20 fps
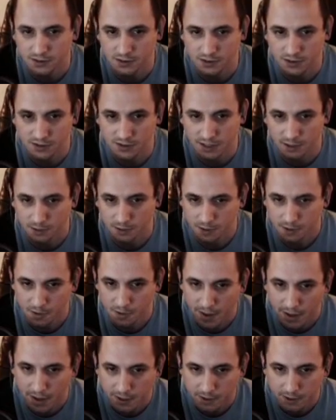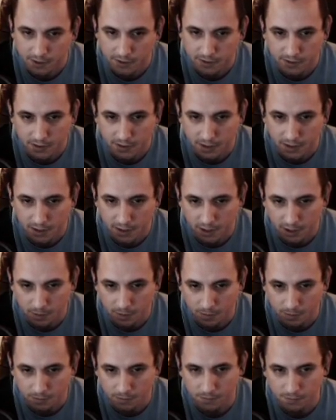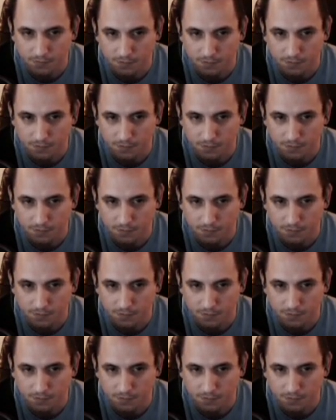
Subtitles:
You just got to learn the pattern, and